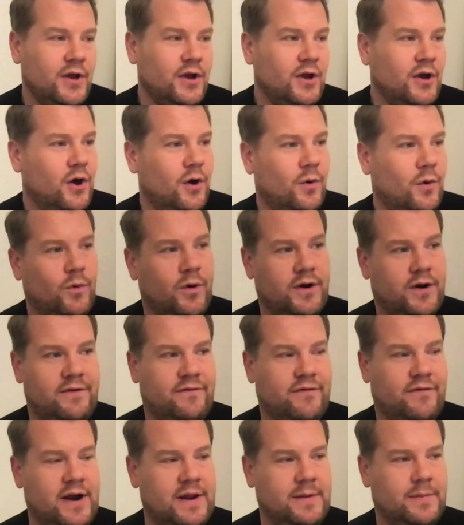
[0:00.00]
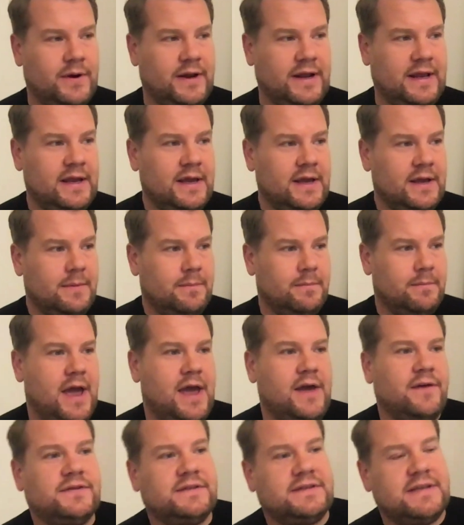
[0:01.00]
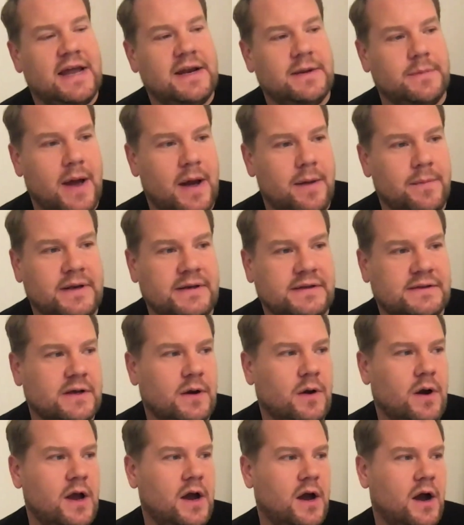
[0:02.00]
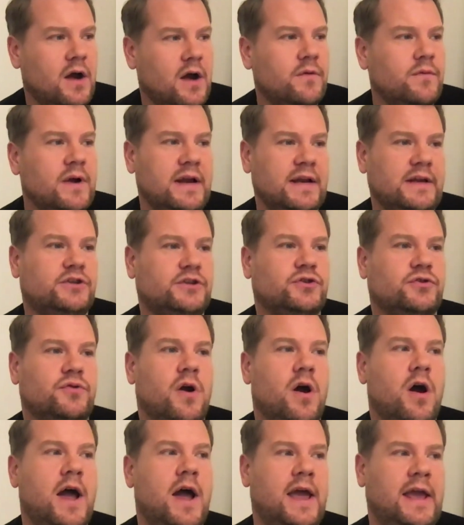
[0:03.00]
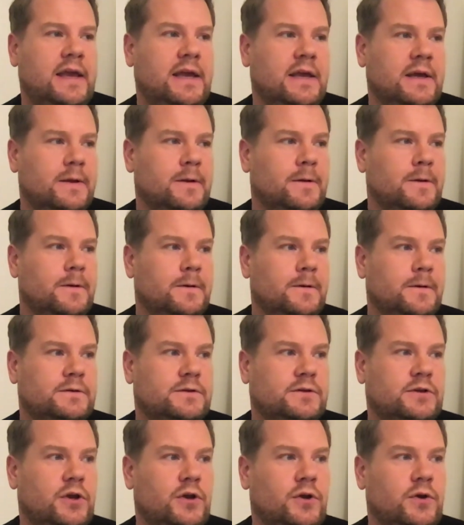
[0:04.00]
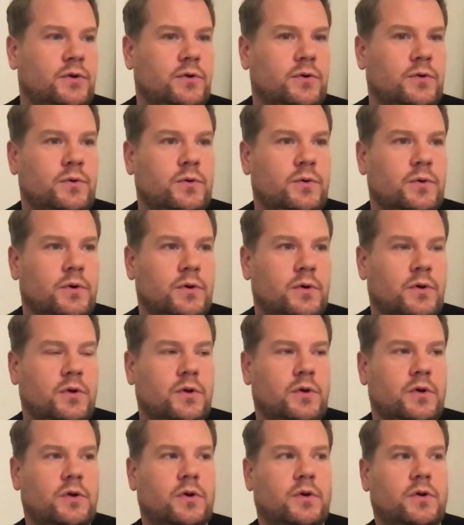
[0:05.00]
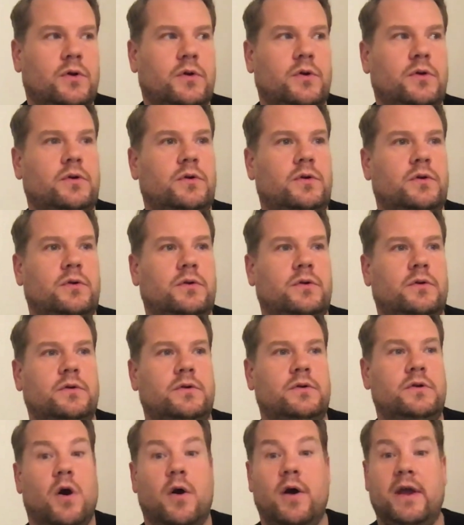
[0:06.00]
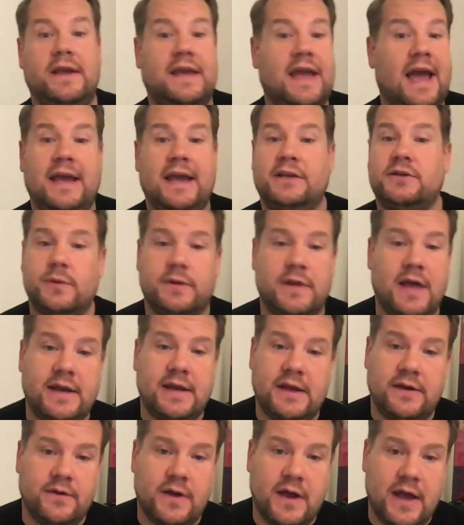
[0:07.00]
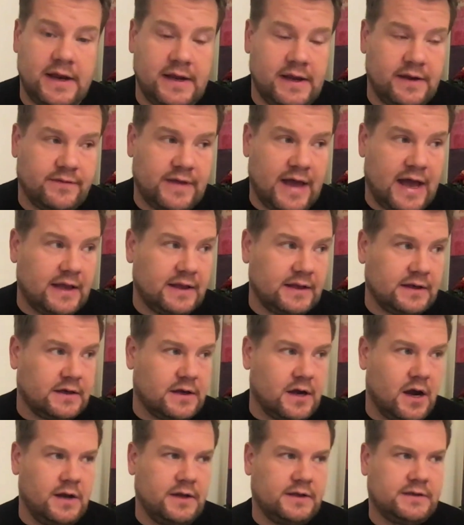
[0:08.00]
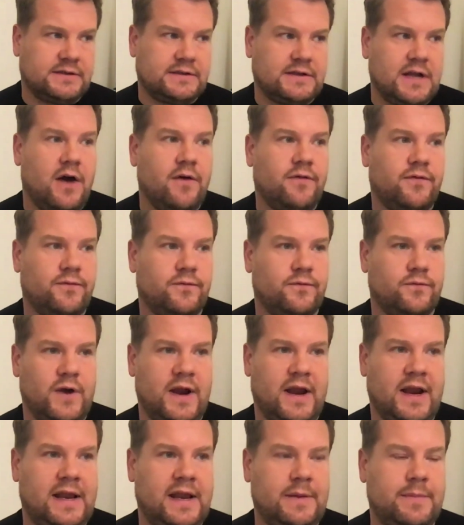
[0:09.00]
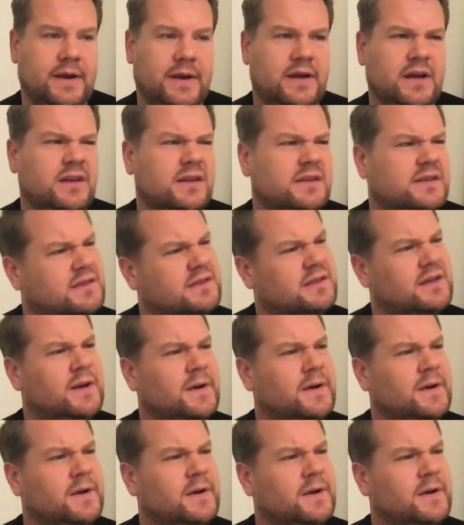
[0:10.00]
whatever anybody may have said about me. So I really try to not engage with any of that kind of stuff, really, because,